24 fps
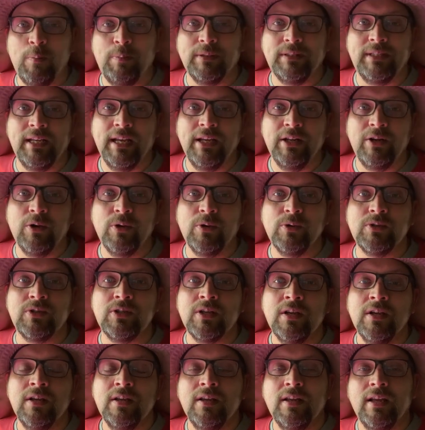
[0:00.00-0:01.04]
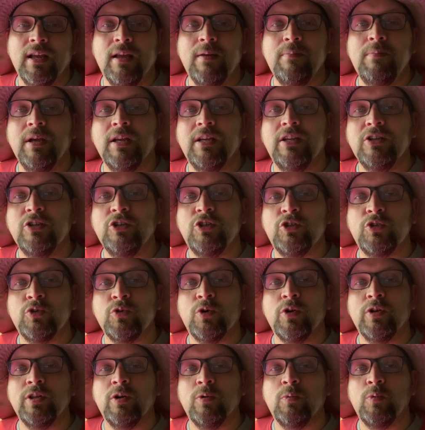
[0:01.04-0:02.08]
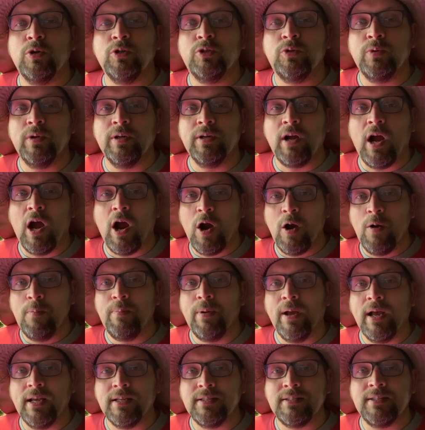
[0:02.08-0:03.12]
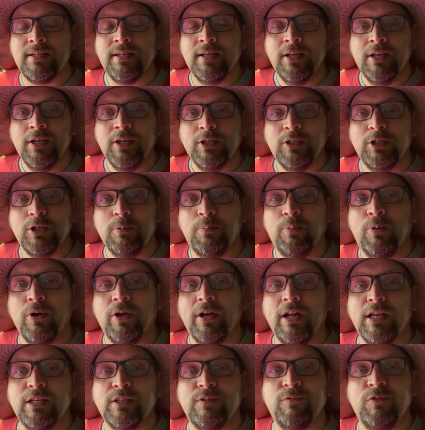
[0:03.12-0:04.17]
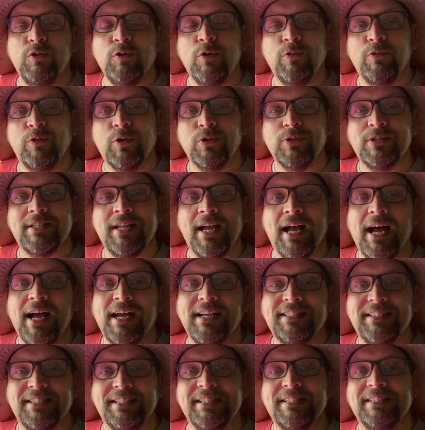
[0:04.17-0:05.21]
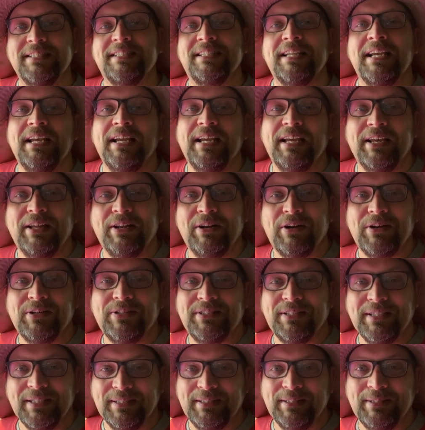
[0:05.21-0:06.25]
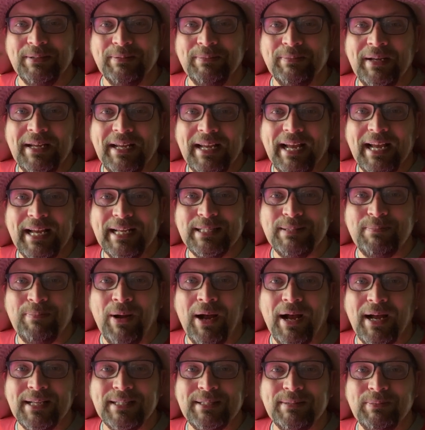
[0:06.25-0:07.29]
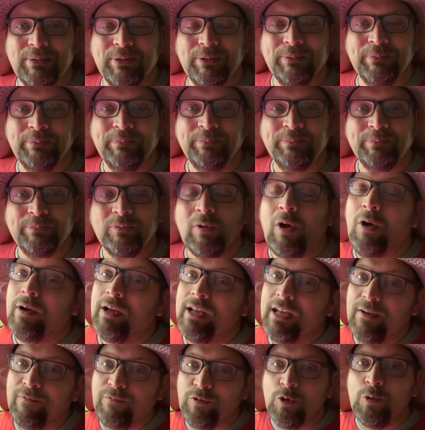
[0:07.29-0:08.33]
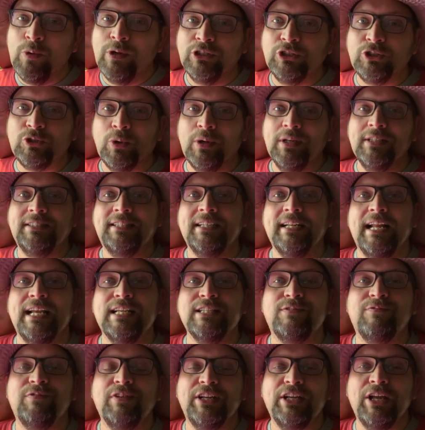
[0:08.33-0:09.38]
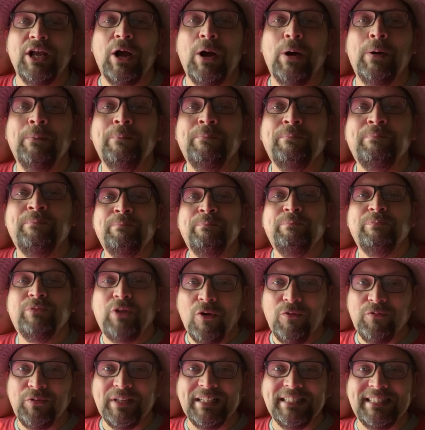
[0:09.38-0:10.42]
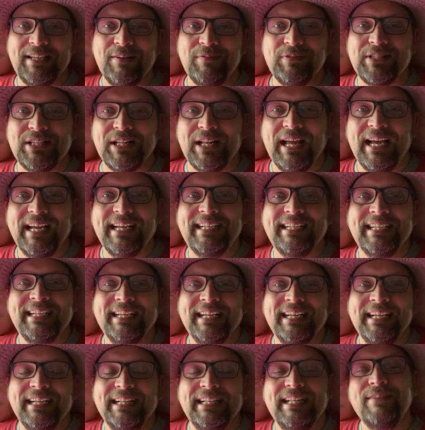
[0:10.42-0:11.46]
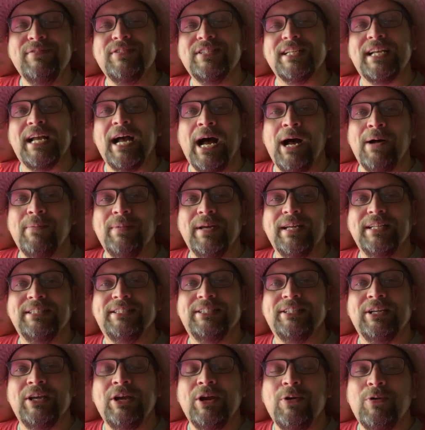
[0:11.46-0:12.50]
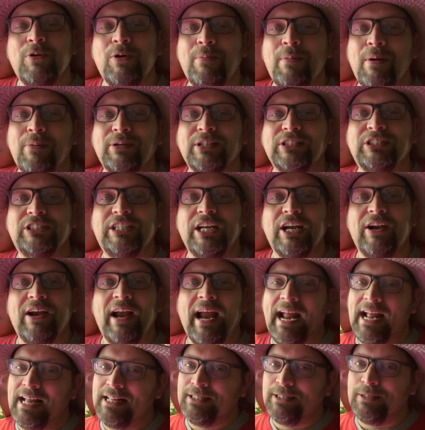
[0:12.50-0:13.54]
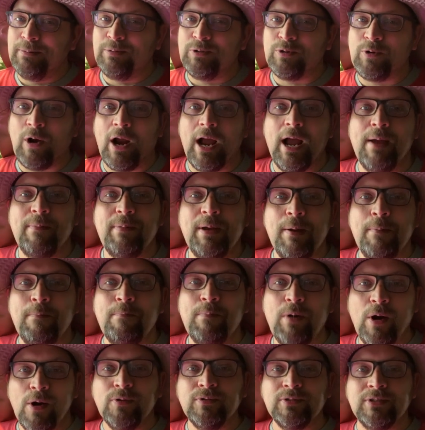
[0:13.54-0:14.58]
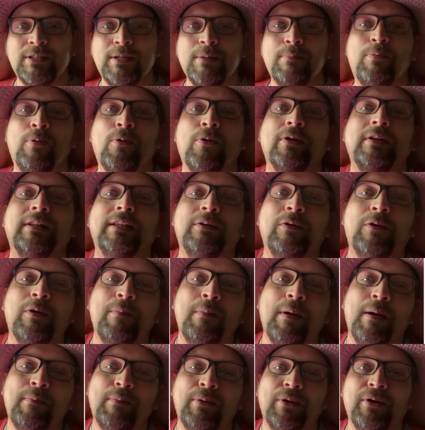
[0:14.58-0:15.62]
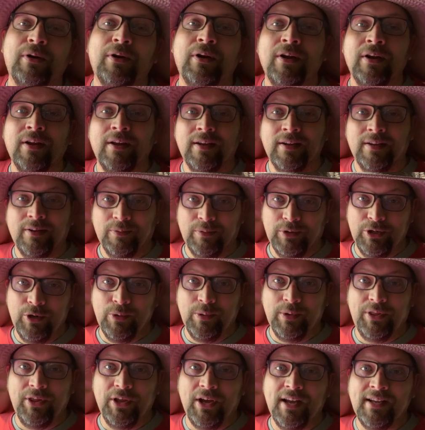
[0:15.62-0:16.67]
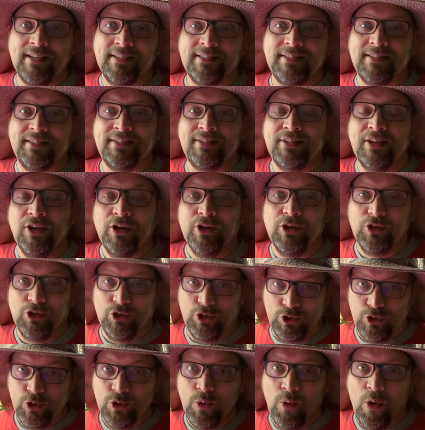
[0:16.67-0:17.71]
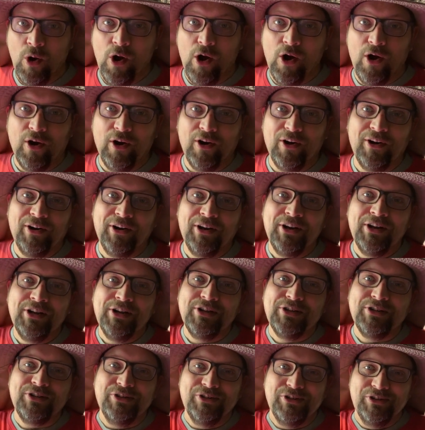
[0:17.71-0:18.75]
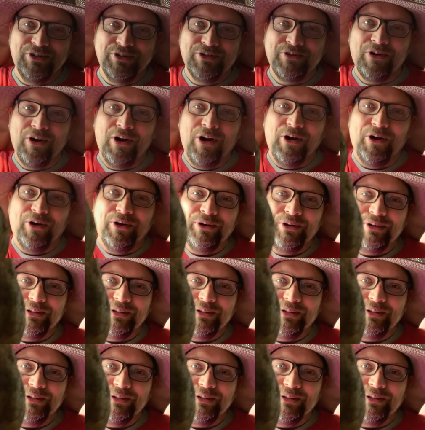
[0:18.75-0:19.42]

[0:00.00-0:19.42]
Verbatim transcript: potatoes and making sure that we're doing our best to put as few of those toxins in our system as possible. Well, if you enjoyed today's video, don't forget to give us a like, leave us a comment, remember to share and subscribe, and most importantly, remember, when you're with us, you are good to grow.